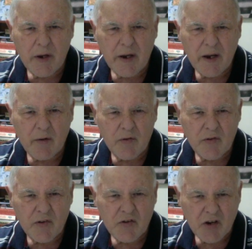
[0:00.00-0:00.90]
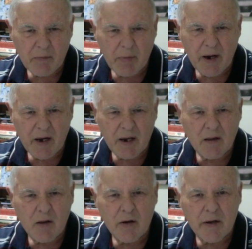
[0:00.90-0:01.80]
here is a checkmating
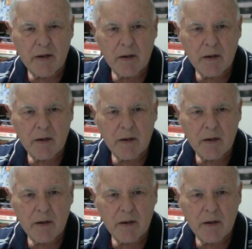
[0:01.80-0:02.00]
line.